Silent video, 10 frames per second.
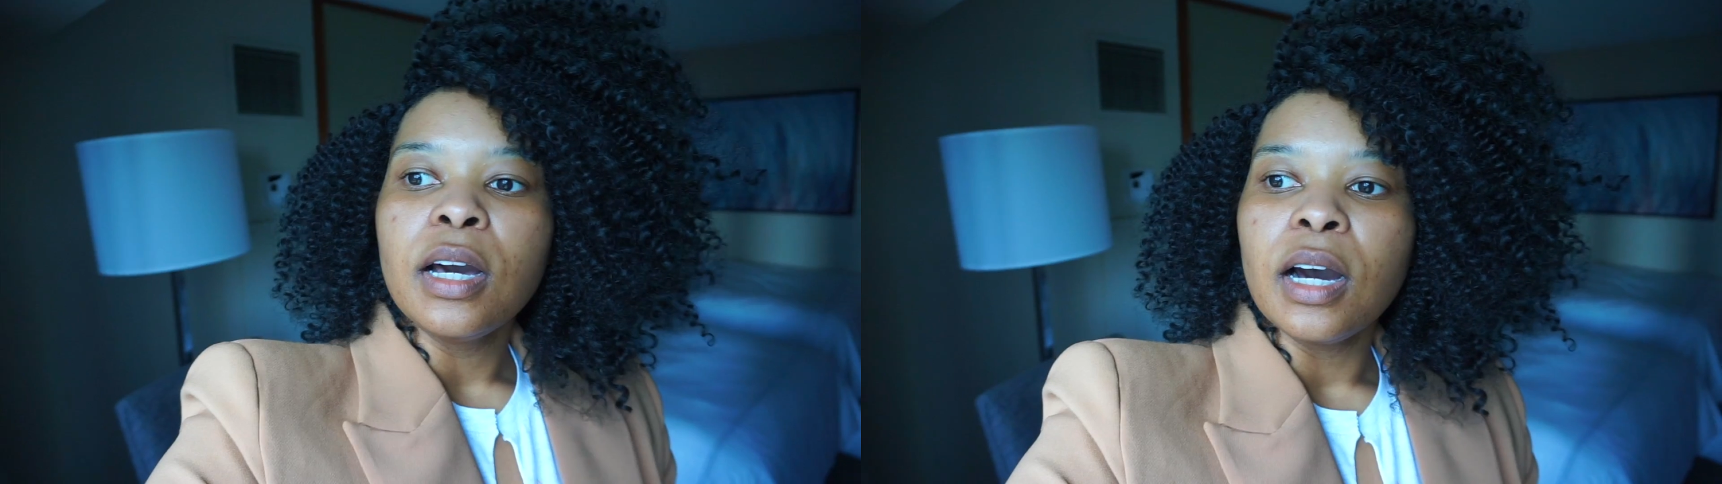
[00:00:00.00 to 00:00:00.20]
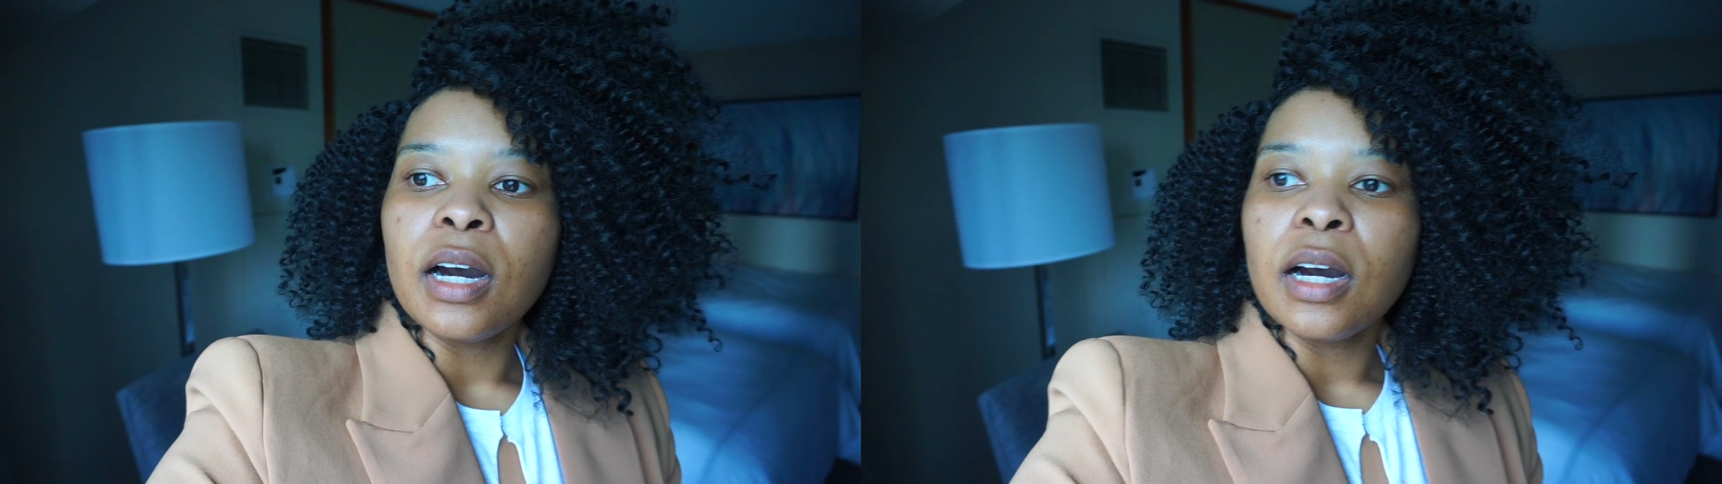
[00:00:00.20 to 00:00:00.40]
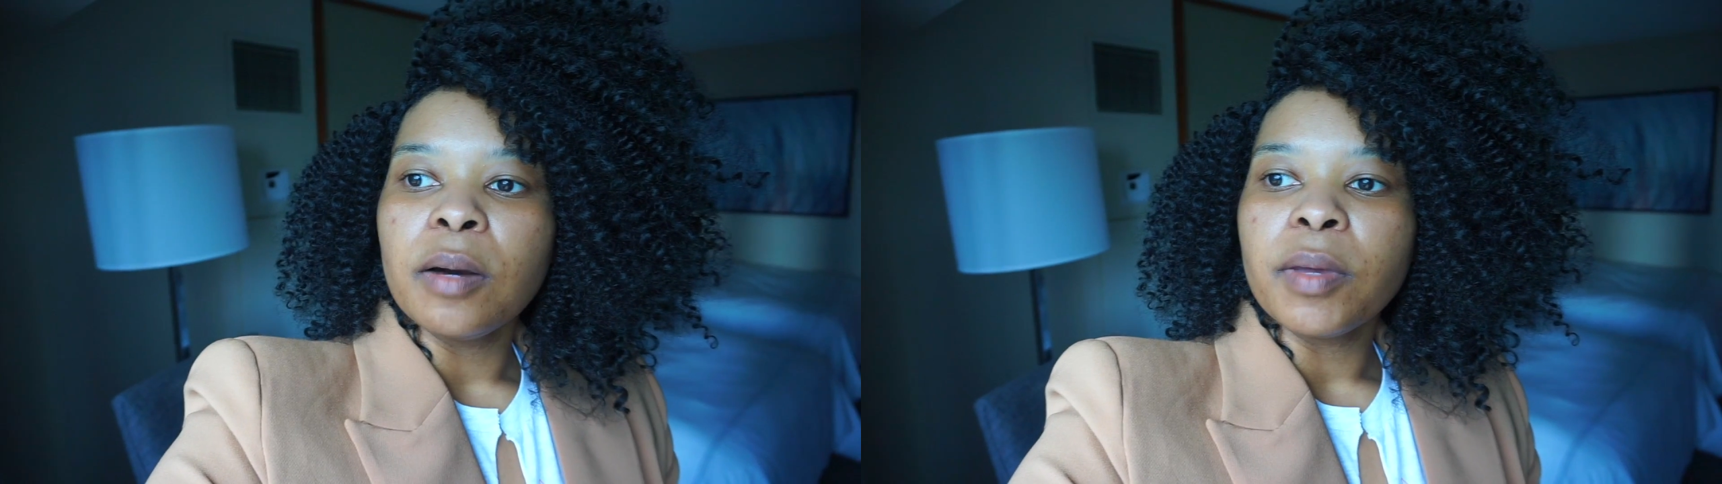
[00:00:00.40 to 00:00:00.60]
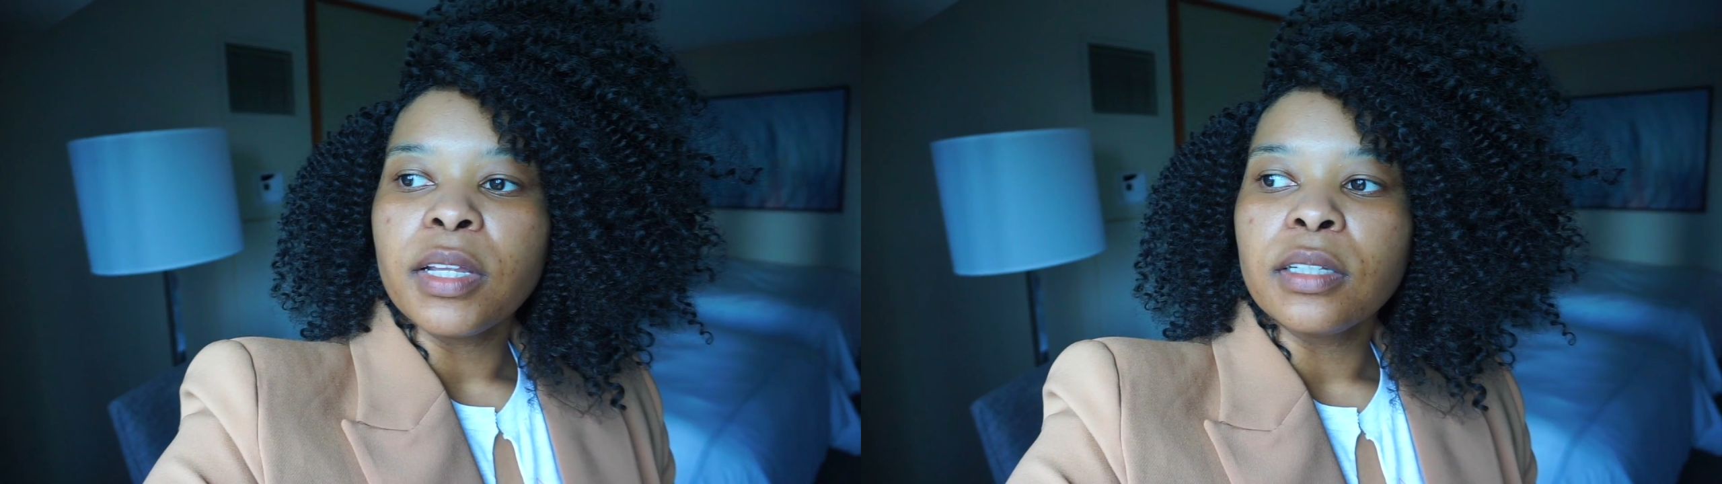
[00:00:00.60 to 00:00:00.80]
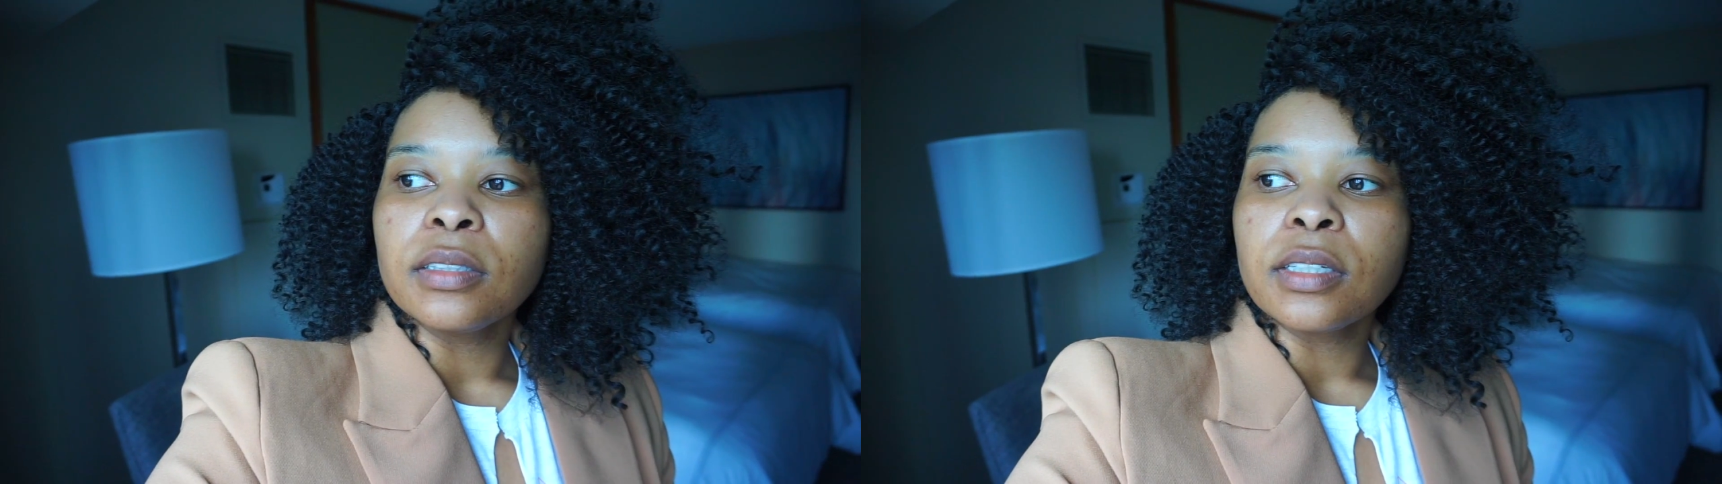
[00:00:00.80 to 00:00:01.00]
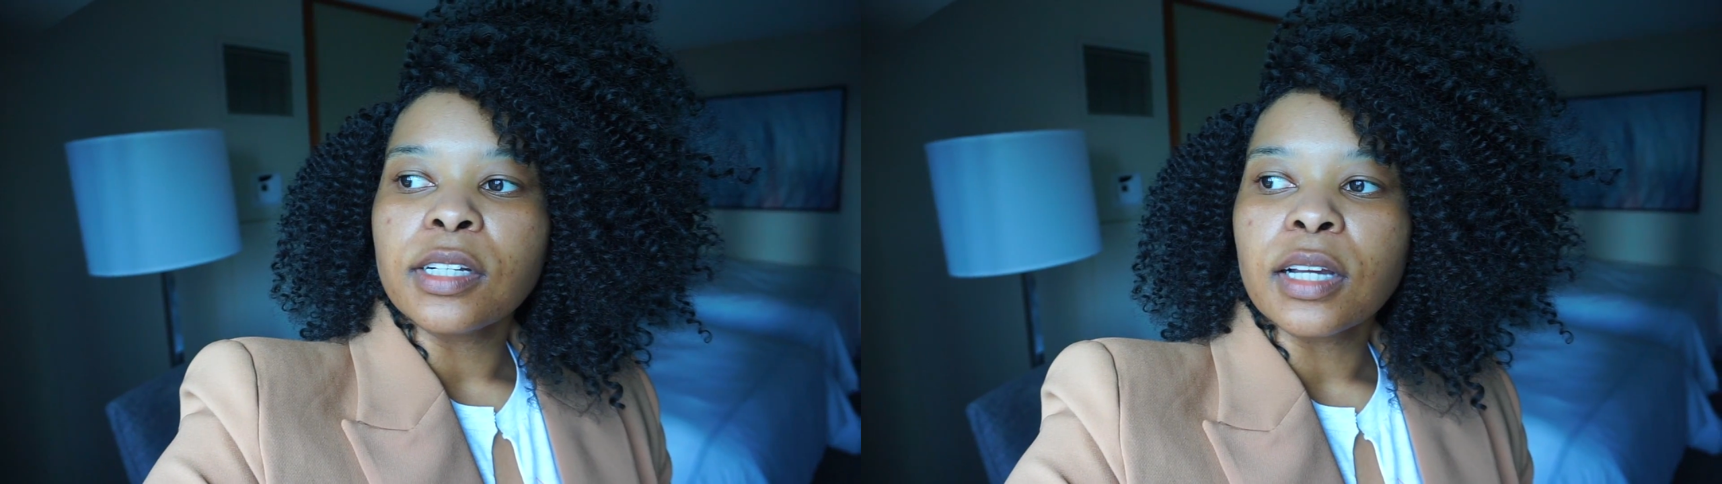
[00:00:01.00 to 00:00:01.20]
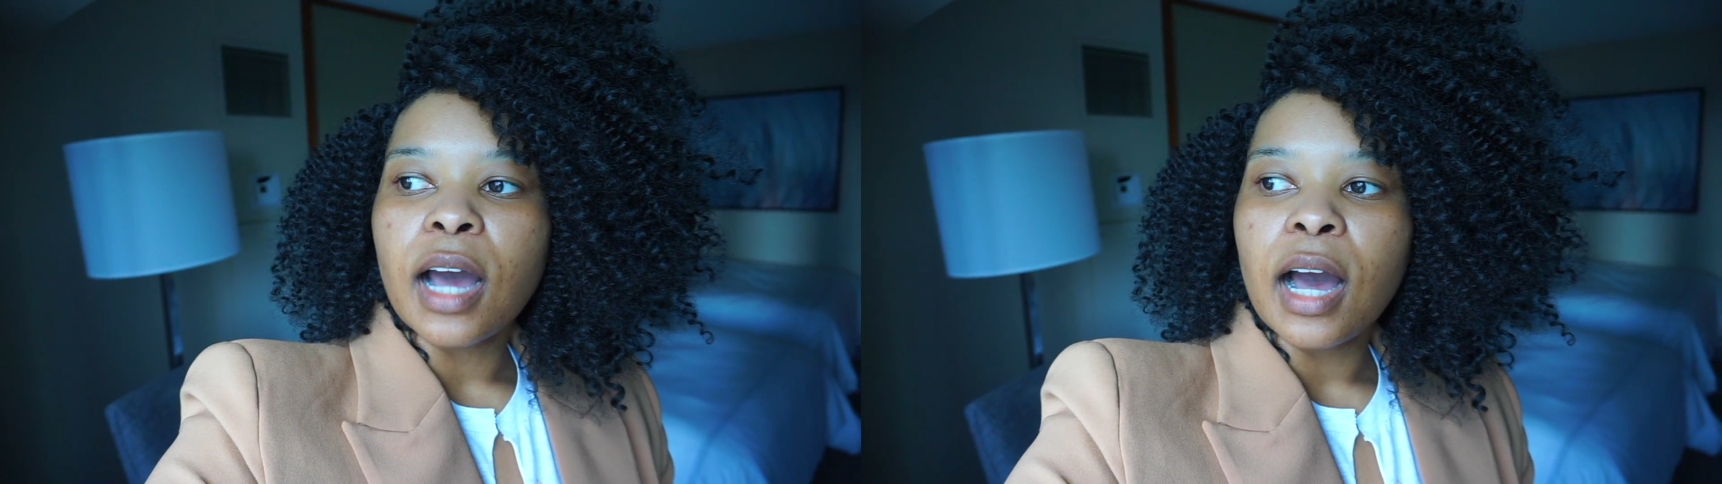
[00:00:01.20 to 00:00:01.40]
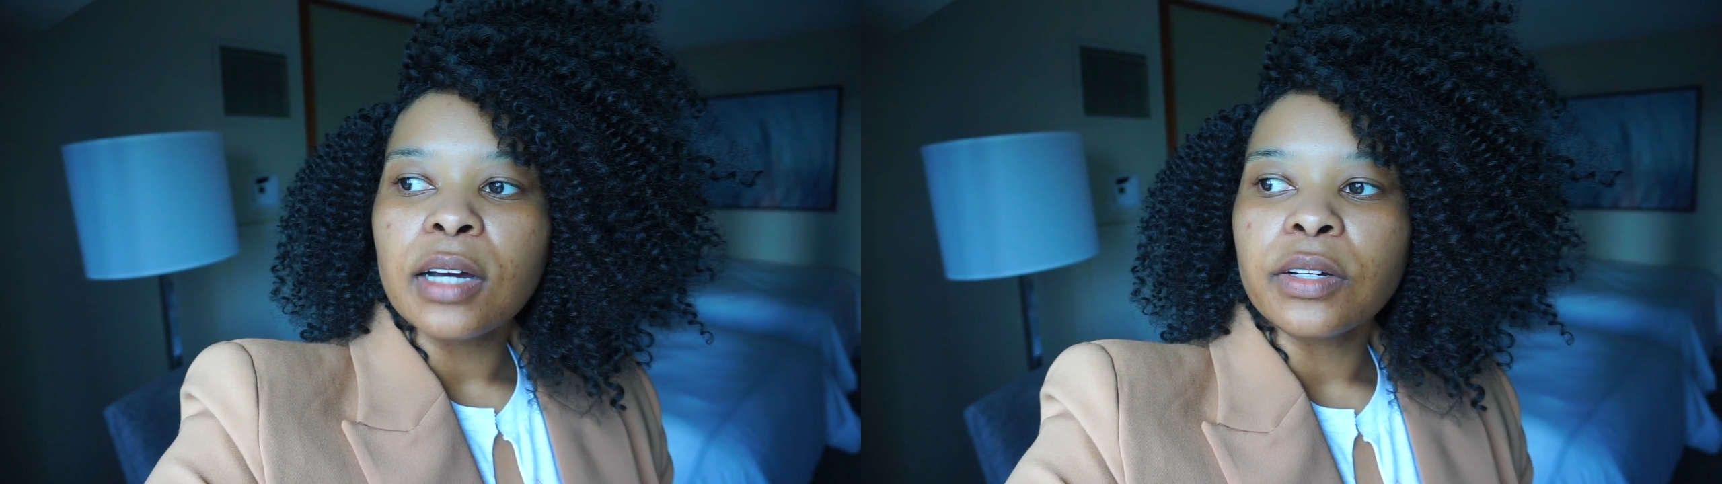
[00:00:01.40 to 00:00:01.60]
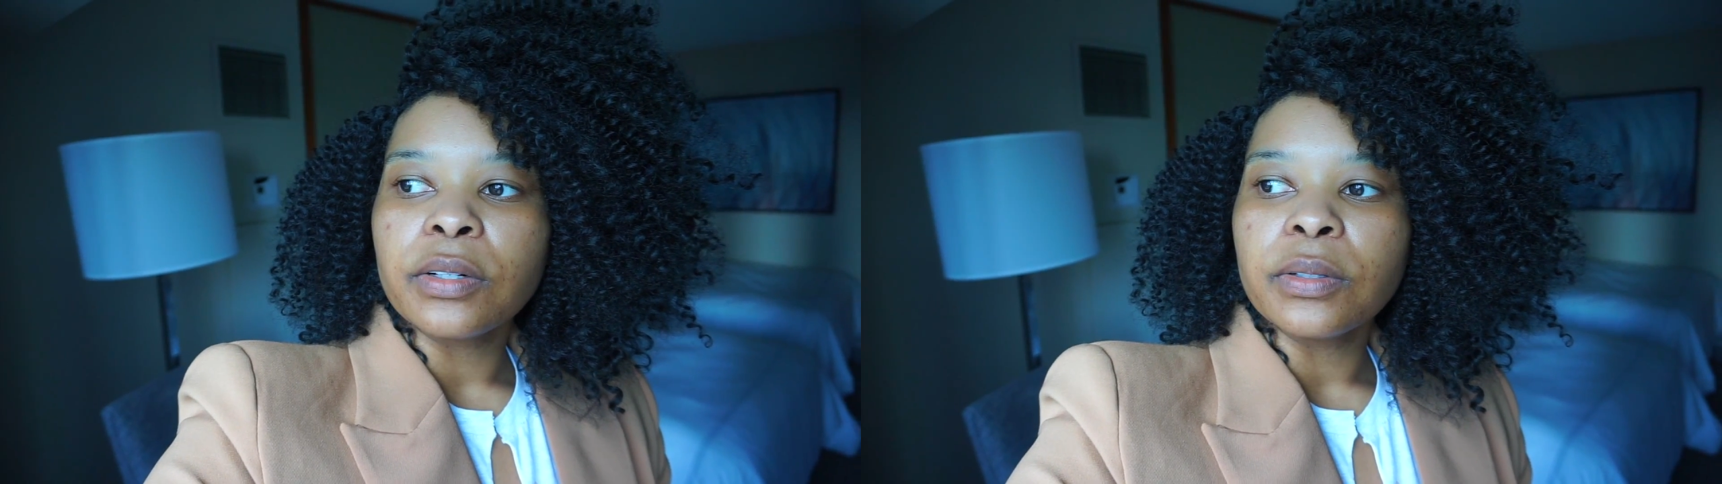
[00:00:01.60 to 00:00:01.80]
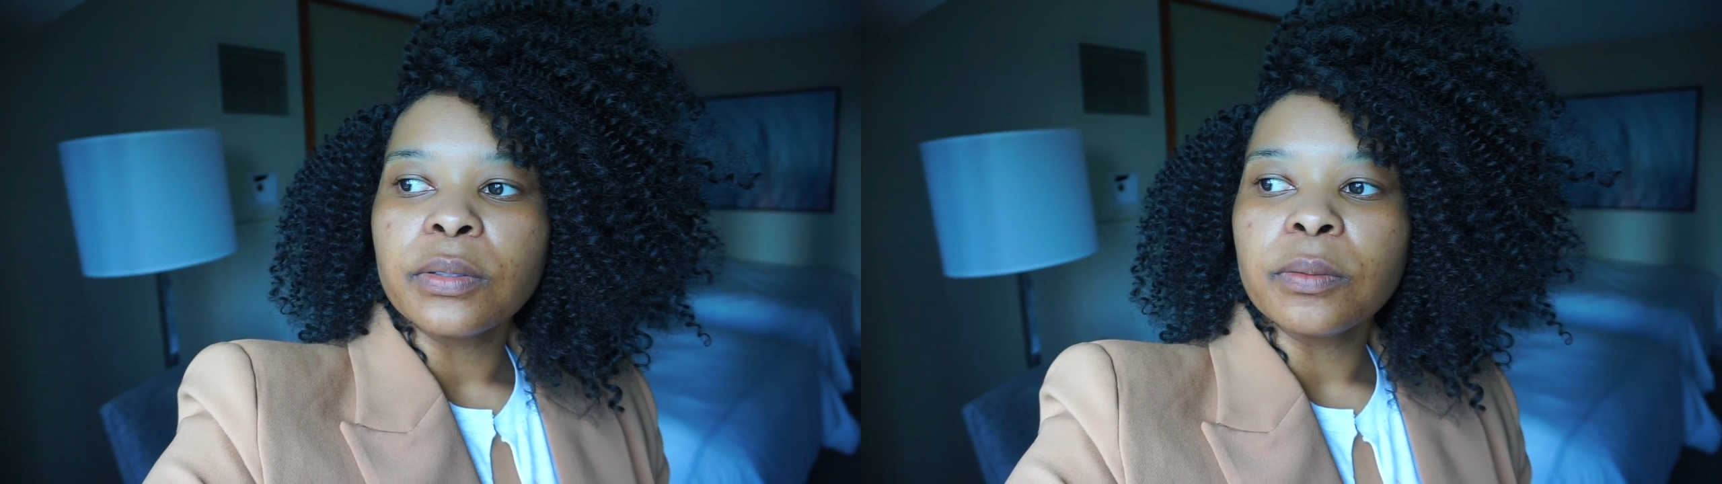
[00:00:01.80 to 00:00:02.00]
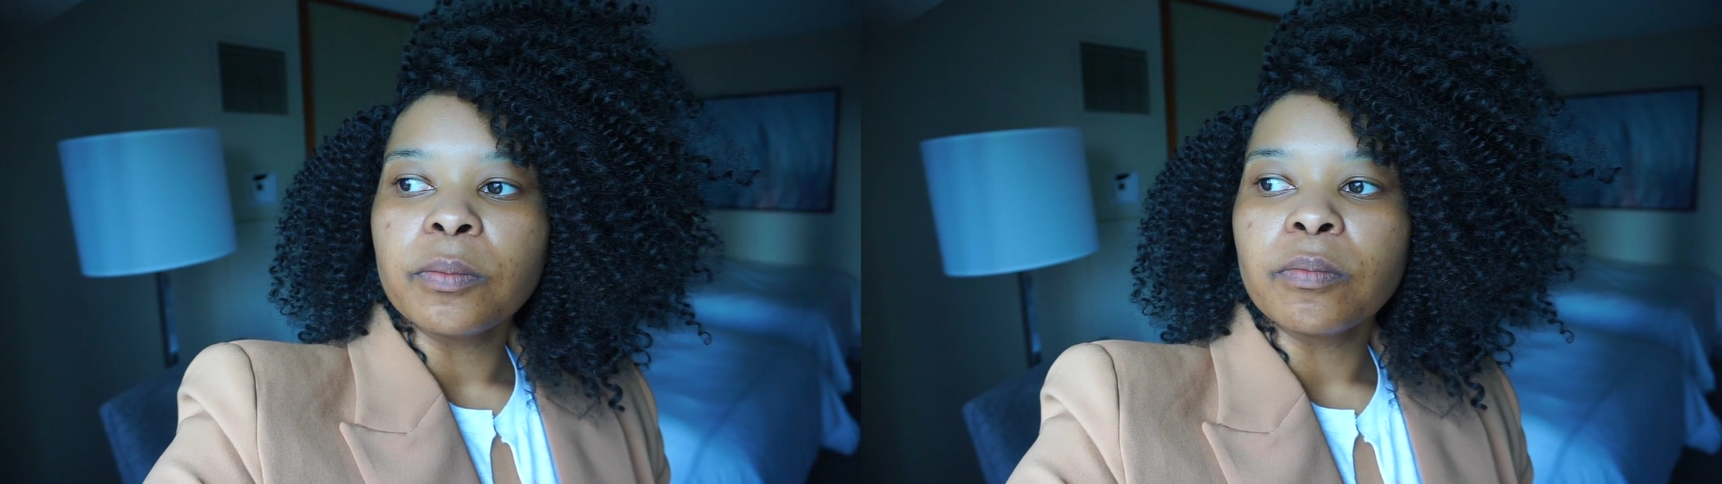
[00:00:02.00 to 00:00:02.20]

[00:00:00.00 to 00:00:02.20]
In Chicago,